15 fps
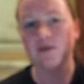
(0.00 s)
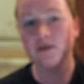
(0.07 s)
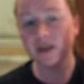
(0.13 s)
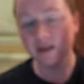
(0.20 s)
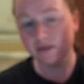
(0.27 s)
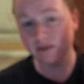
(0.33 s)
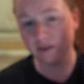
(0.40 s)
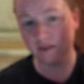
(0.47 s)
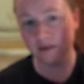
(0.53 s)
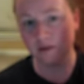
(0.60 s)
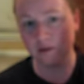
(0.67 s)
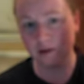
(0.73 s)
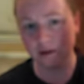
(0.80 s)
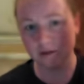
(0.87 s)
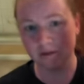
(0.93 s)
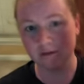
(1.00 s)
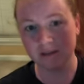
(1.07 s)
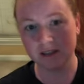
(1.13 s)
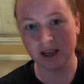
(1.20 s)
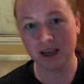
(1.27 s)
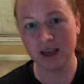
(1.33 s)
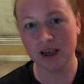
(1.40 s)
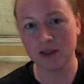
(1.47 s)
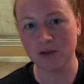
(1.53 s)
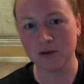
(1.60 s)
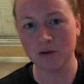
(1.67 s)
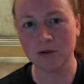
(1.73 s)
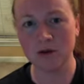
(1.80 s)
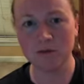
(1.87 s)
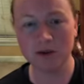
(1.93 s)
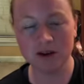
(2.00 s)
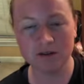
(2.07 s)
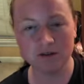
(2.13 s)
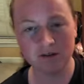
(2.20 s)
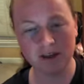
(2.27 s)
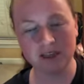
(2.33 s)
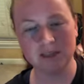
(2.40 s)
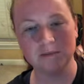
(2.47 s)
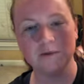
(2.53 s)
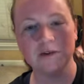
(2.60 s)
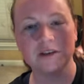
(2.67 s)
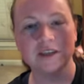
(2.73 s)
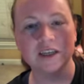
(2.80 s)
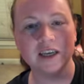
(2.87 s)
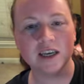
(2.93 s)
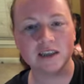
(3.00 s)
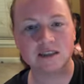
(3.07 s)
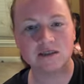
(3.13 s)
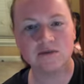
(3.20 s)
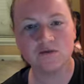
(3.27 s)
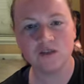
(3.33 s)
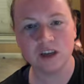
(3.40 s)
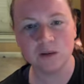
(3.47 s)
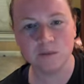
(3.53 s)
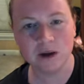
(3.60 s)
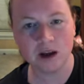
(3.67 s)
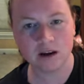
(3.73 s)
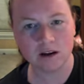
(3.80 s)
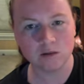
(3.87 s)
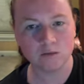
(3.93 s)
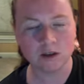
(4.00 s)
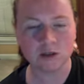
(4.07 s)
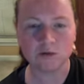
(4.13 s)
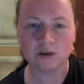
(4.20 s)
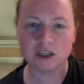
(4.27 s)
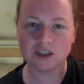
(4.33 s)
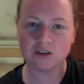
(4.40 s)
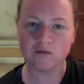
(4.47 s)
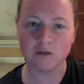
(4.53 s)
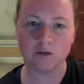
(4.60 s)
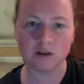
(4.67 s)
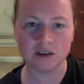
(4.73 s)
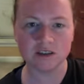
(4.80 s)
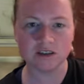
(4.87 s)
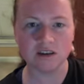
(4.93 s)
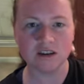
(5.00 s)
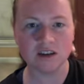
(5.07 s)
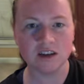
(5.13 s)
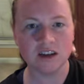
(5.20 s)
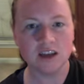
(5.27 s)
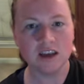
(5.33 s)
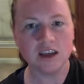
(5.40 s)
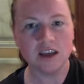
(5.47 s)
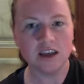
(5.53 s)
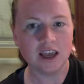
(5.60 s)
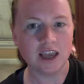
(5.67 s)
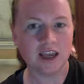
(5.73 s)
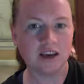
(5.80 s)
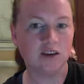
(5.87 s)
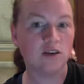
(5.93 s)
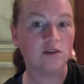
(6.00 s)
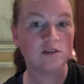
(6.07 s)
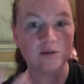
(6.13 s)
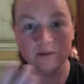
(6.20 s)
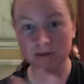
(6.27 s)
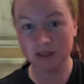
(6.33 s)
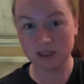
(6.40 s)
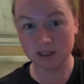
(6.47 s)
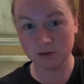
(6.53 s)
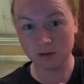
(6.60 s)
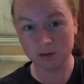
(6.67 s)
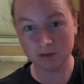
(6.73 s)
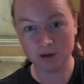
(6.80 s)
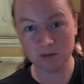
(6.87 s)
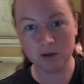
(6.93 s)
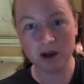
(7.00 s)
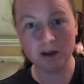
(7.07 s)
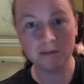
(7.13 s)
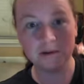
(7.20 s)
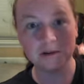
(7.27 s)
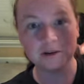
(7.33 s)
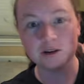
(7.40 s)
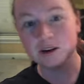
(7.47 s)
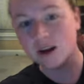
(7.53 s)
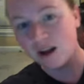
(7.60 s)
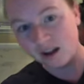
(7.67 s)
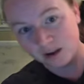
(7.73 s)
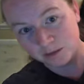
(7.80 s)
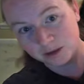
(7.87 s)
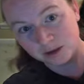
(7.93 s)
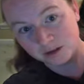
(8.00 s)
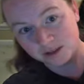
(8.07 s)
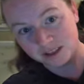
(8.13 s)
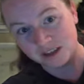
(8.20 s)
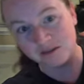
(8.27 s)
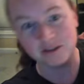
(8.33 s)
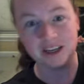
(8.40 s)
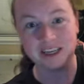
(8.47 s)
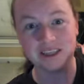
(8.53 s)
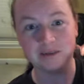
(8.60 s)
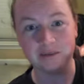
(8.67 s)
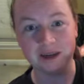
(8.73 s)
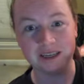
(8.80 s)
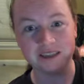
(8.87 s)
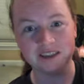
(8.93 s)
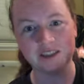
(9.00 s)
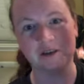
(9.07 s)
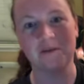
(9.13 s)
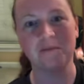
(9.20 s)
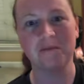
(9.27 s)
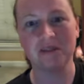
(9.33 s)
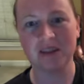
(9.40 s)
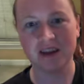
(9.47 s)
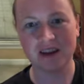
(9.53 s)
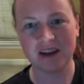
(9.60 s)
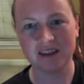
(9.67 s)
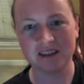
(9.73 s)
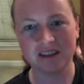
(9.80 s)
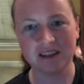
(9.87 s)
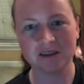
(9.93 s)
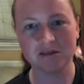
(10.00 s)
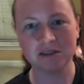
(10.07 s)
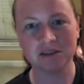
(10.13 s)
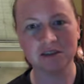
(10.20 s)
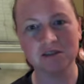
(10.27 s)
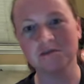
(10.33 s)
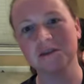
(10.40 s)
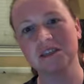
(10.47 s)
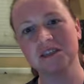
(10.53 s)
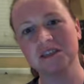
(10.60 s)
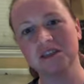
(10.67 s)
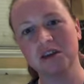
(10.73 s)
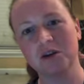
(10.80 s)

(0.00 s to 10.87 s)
3 different logos and threw them on Facebook to get some feedback on which one I should focus on. And not only was this one the most popular, Aubrey herself liked it best, so I thought that was a good reason to